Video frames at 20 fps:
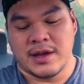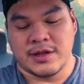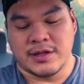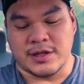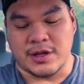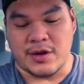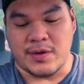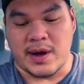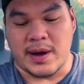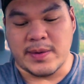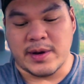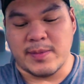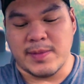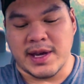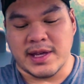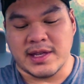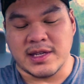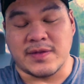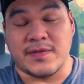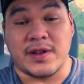So I'm gonna
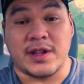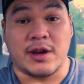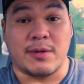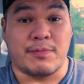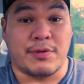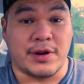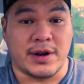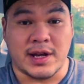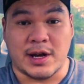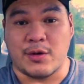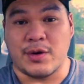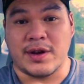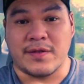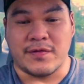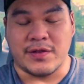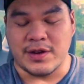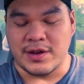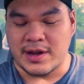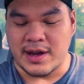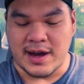make this video pretty quick
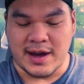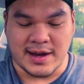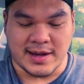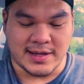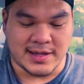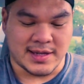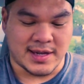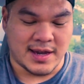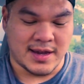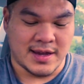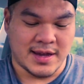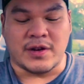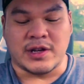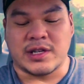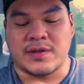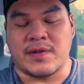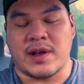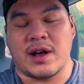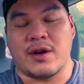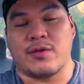for you guys.
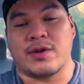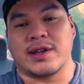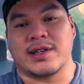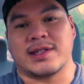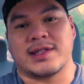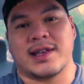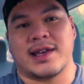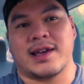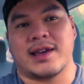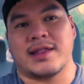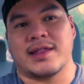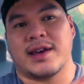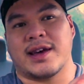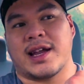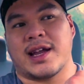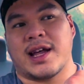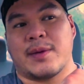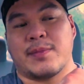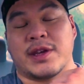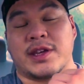First of all, I wanna say
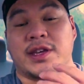that I'm a